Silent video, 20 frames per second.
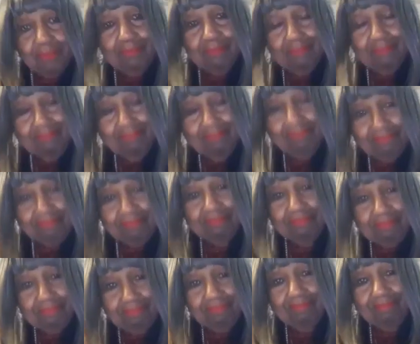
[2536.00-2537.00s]
Because
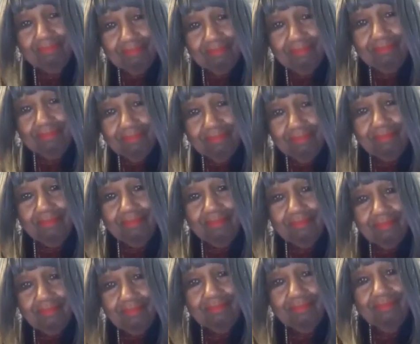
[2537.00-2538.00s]
Yema Yah was carrying the
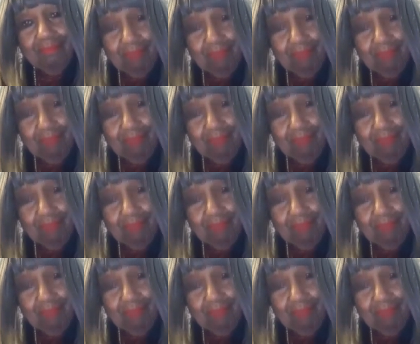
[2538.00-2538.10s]
boat.